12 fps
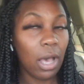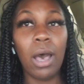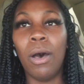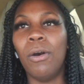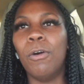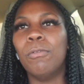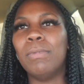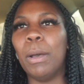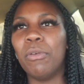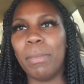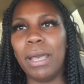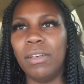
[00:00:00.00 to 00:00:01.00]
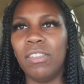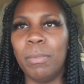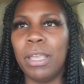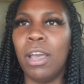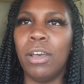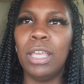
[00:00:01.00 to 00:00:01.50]
um that was my
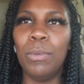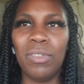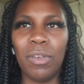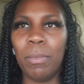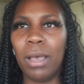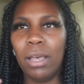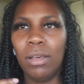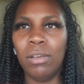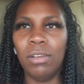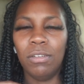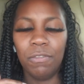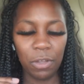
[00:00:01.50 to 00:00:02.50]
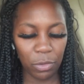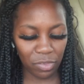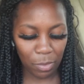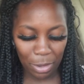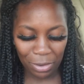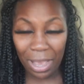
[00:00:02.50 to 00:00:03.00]
husband y'all he was on my uh phone
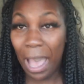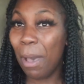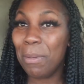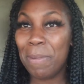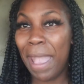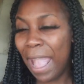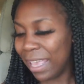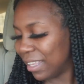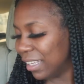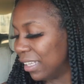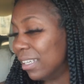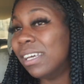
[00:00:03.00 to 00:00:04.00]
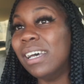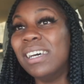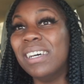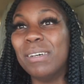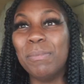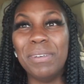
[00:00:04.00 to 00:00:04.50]
talking about call me back
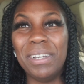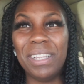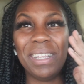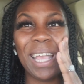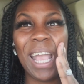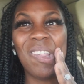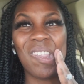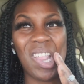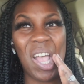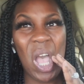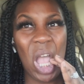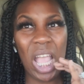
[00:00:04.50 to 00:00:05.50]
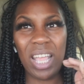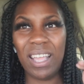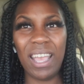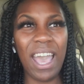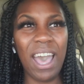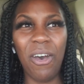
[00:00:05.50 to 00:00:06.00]
uh but that's not
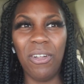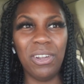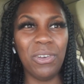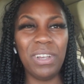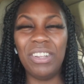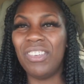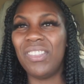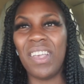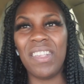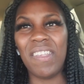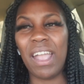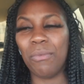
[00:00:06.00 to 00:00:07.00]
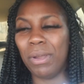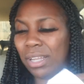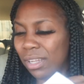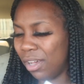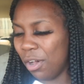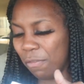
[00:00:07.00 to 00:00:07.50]
i don't know it just tastes like
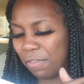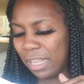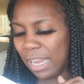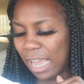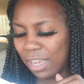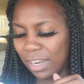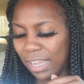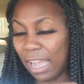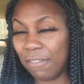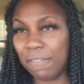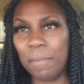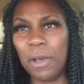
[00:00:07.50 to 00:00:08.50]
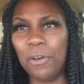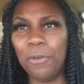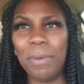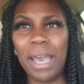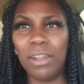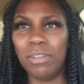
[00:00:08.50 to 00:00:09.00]
regular coffee that i could have got from
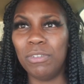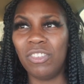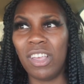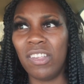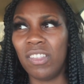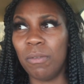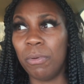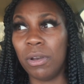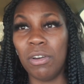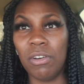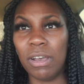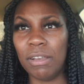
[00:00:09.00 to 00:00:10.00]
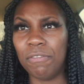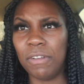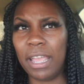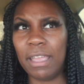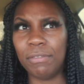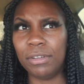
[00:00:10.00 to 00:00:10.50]
home i don't even taste the pecan
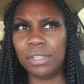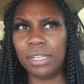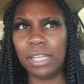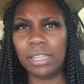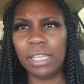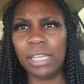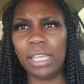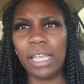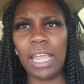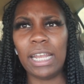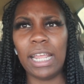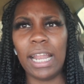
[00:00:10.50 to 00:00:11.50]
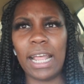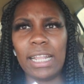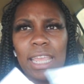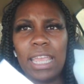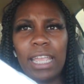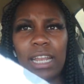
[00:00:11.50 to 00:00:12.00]
flavor nothing and then i
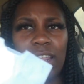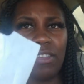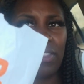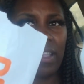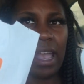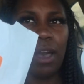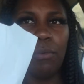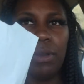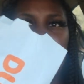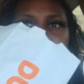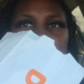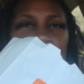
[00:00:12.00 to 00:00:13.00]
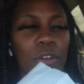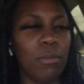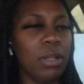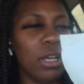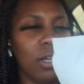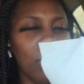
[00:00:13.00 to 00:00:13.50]
did get this sandwich
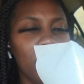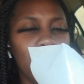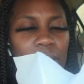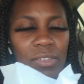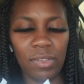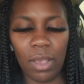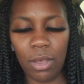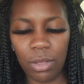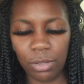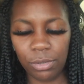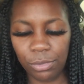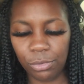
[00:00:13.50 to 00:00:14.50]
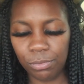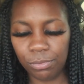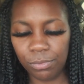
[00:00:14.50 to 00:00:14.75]
from them this um